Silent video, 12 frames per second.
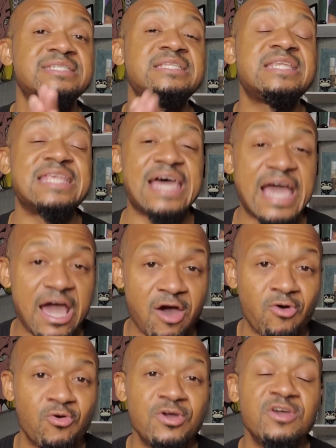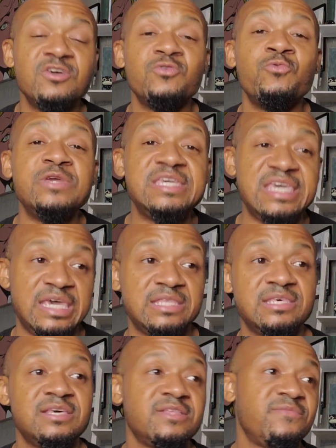And now we
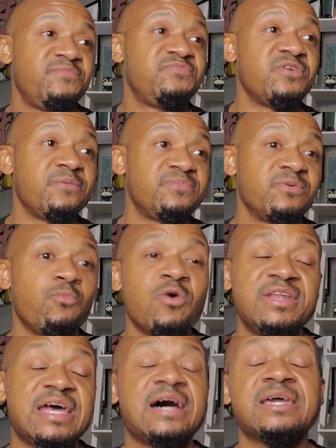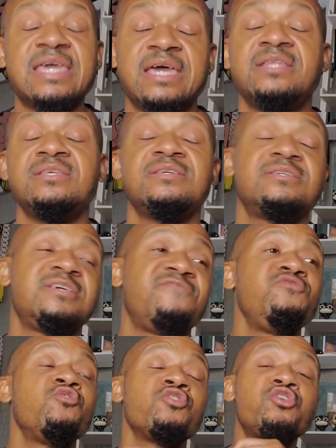get the the one now again,
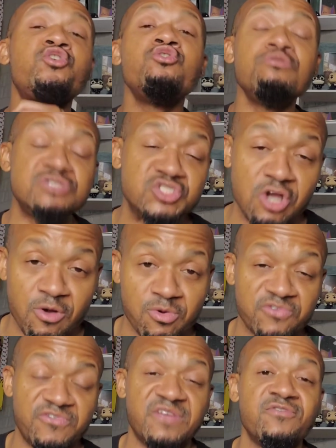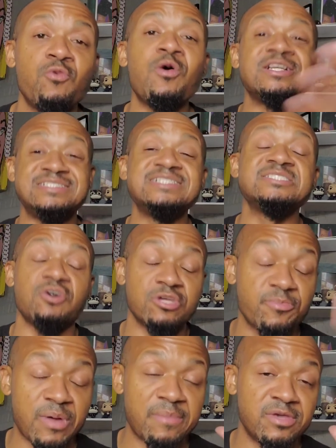if you're a huge Star Wars fan, if you're watching this long,
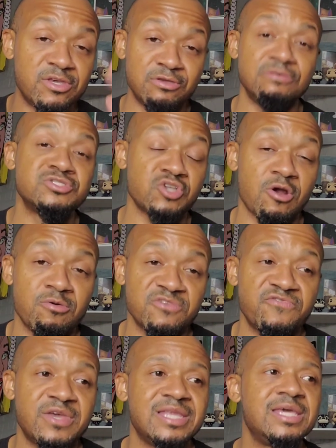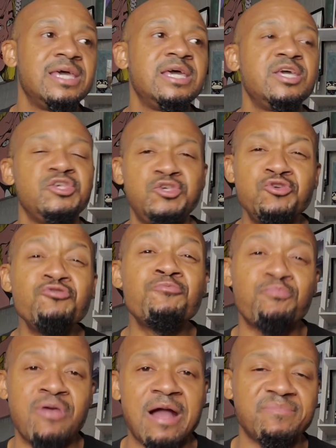you're probably a huge Star Wars fan. You
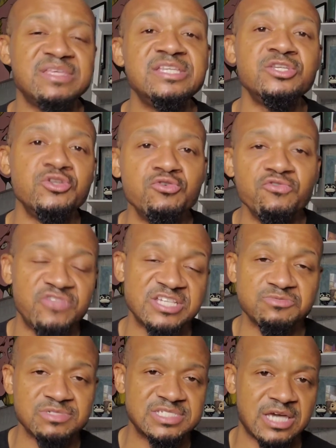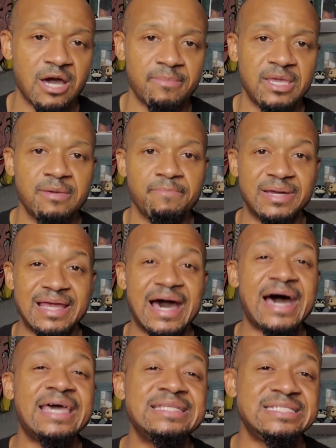probably knew this was coming, but
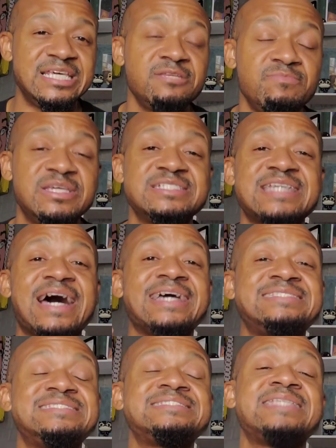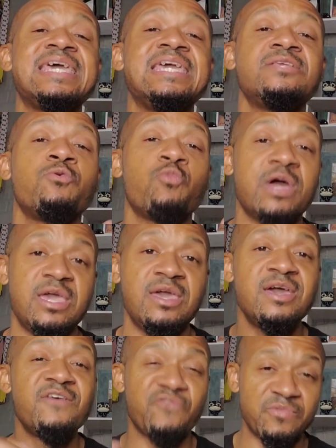I didn't because I stayed away
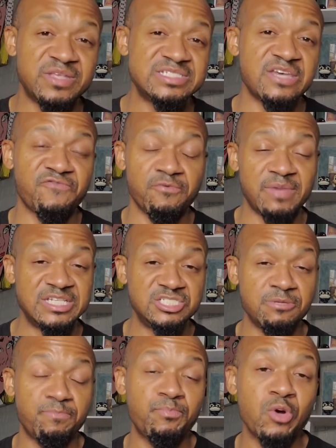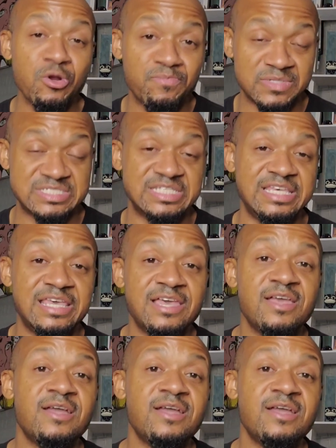from this information purposely.